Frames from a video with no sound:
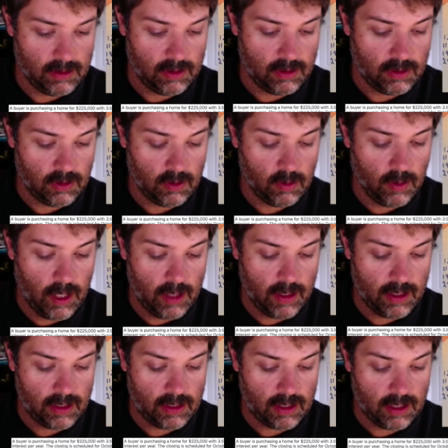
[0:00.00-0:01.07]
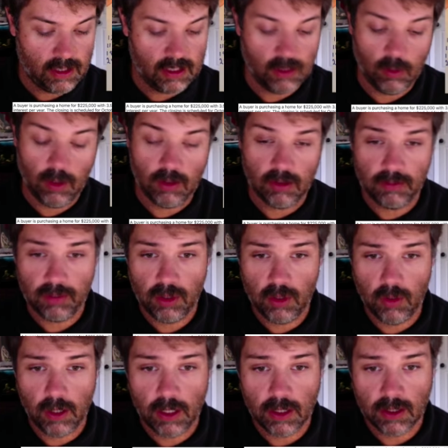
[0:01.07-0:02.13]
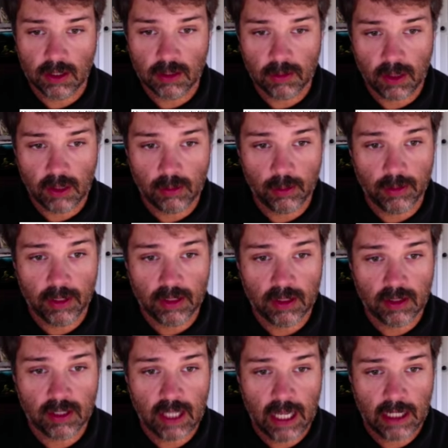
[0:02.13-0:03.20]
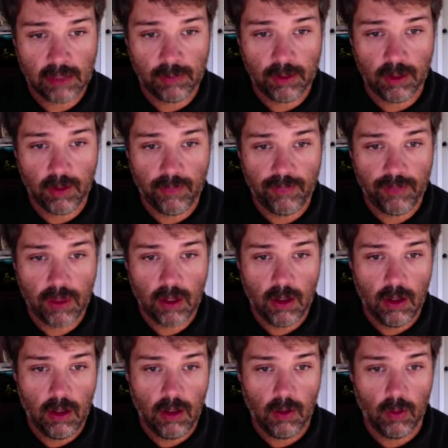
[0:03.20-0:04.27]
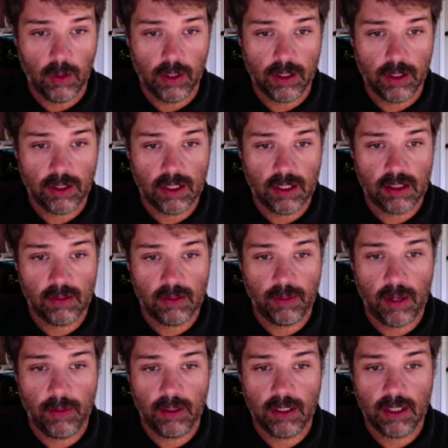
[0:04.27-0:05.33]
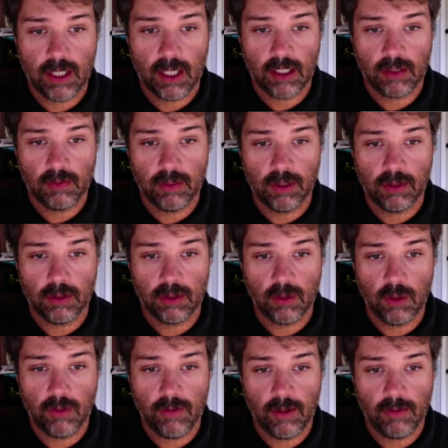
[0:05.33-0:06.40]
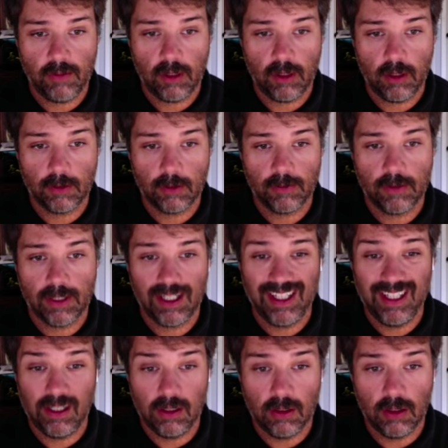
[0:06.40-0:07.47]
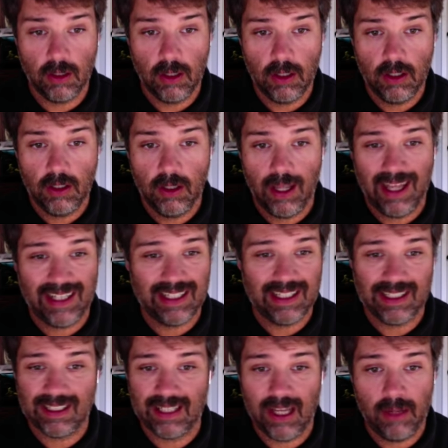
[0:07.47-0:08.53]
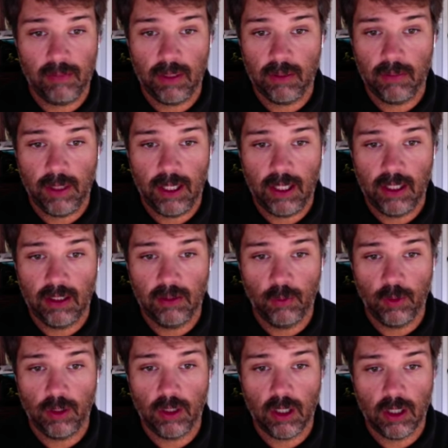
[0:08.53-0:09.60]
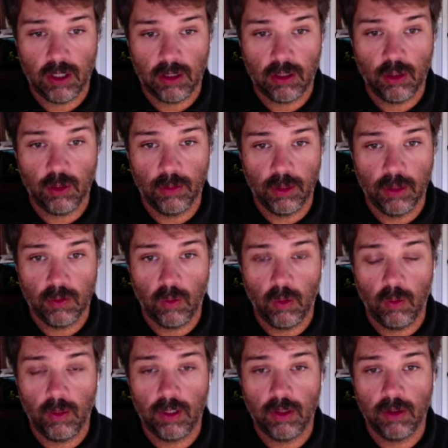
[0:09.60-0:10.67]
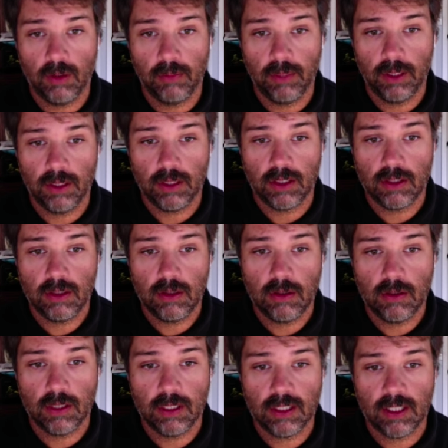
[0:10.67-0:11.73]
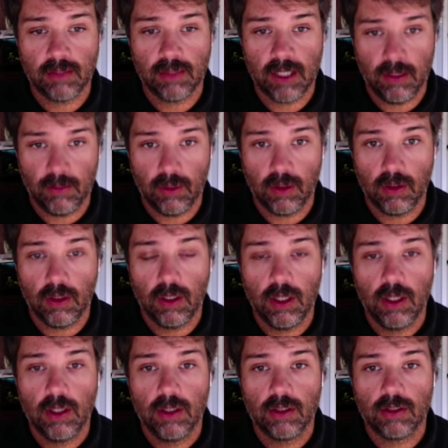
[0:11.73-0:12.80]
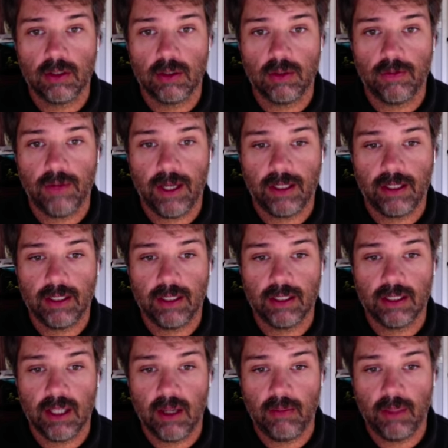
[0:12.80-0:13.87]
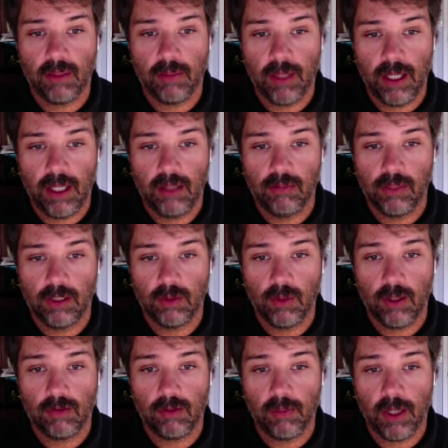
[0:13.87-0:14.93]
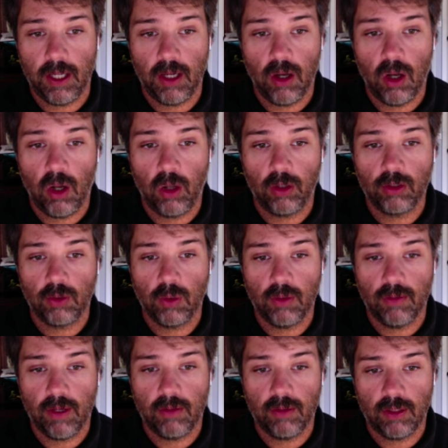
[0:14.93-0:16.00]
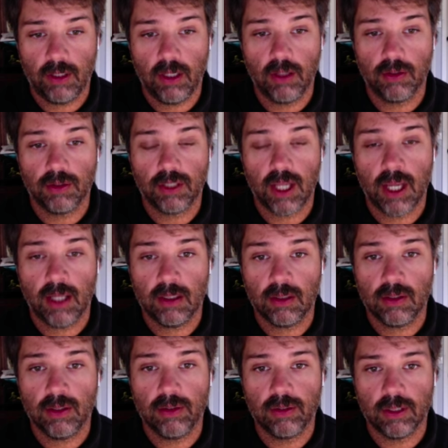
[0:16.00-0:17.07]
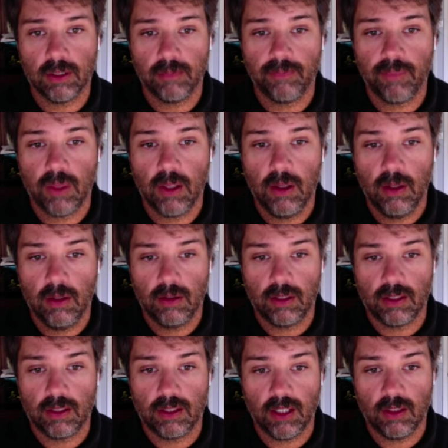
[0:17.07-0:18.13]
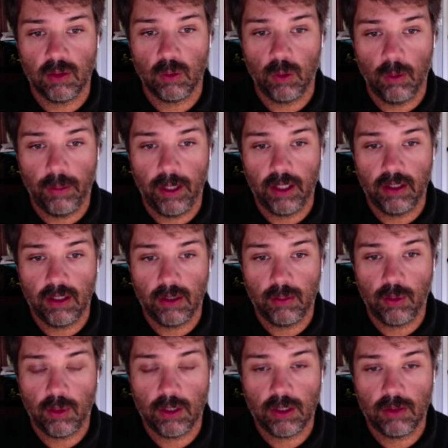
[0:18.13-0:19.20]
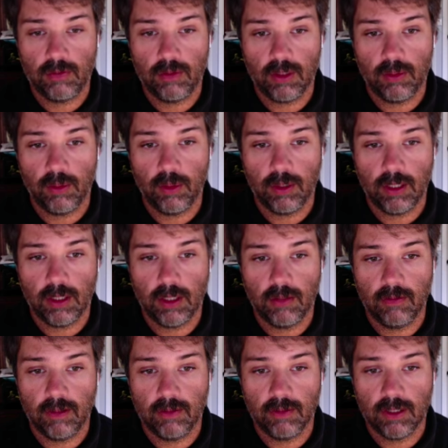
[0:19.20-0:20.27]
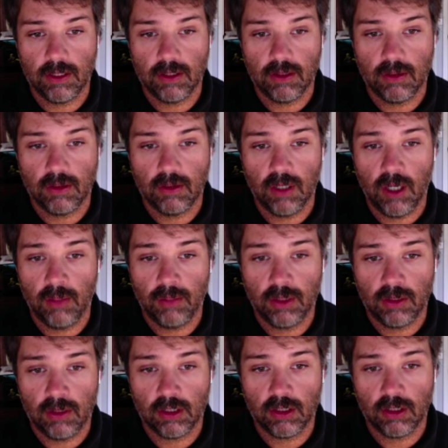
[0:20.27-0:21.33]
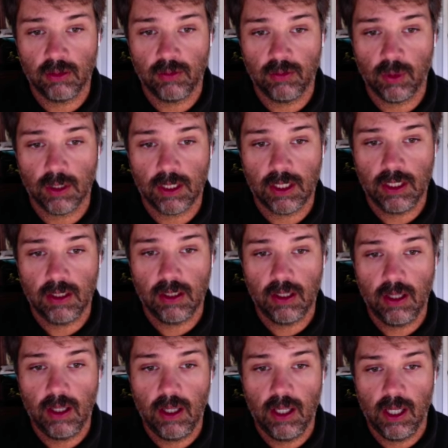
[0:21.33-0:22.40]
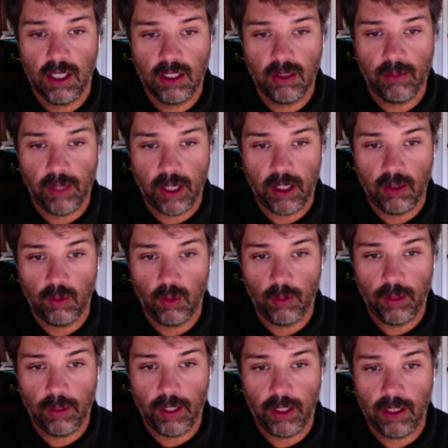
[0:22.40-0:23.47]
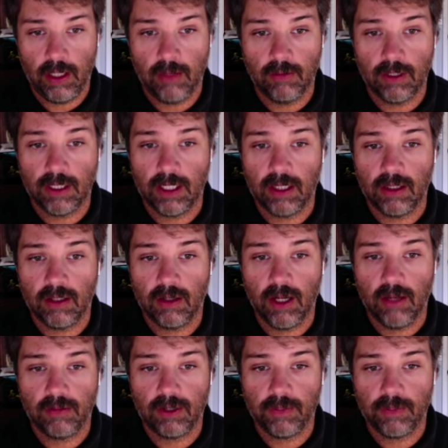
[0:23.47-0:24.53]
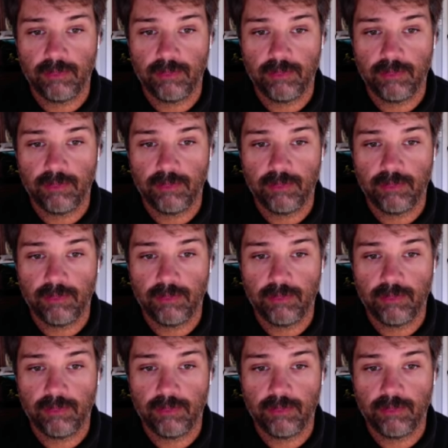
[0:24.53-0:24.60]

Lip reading: And so now that's the next thing we have to prorate in this problem is our tax bill. Well, it says the property tax bill is $2,500 for the year, and it has not been paid, and we're in October. Well, we know the bill is due in September. So the fact that it has not been paid means we have to pay all $2,500 at closing. The seller will pay their portion for the point that they've lived into up till October 14th, and the buyer will pay every day thereafter.